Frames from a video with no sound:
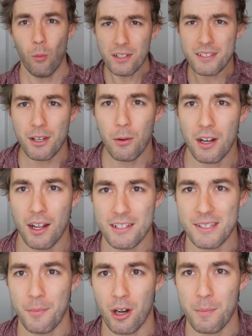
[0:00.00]
What's going on,
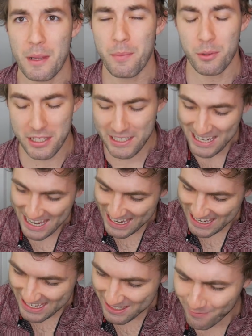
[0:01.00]
smart people?
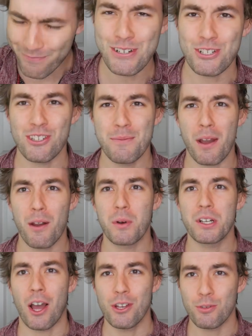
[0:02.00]
Today is officially my
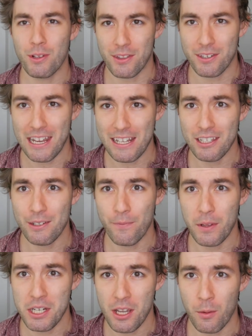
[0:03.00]
100th daily
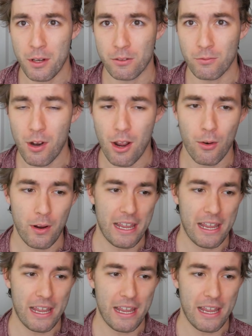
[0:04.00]
video in a row,